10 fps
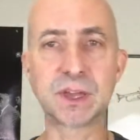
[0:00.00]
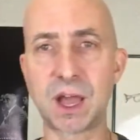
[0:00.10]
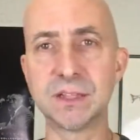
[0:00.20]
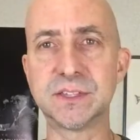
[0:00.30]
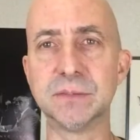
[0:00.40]

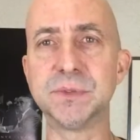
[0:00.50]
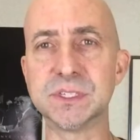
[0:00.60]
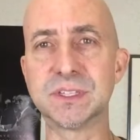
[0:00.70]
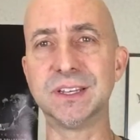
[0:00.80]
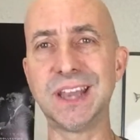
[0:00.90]
concept
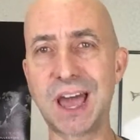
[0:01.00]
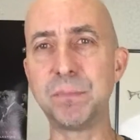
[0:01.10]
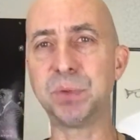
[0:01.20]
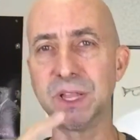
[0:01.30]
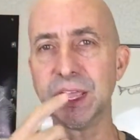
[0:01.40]
is to
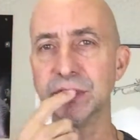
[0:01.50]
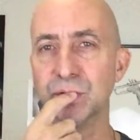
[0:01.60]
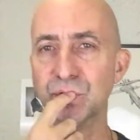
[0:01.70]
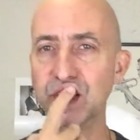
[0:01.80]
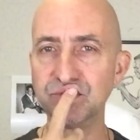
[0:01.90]
not play on
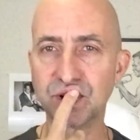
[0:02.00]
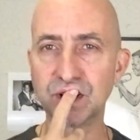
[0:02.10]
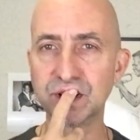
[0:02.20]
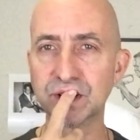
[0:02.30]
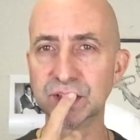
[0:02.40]
the red
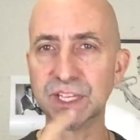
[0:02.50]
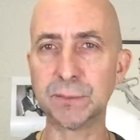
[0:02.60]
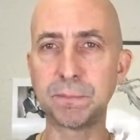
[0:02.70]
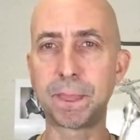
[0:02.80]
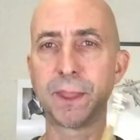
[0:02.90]
part of your
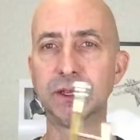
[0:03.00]
lip.